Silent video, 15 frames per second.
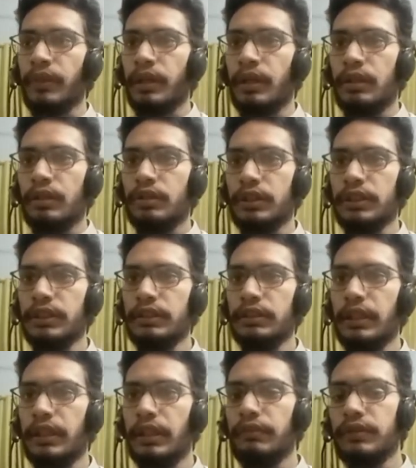So this is
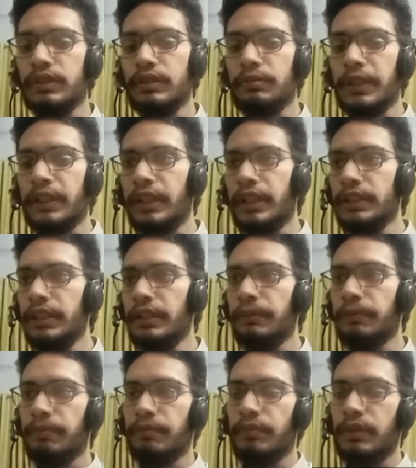if this is my data set,
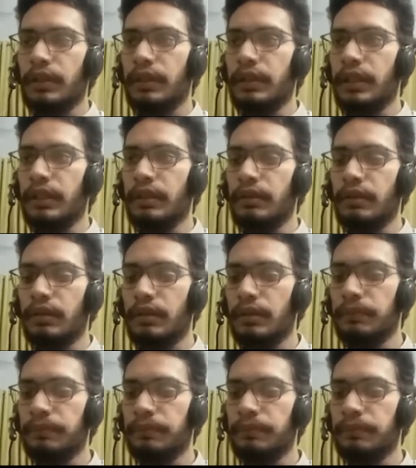then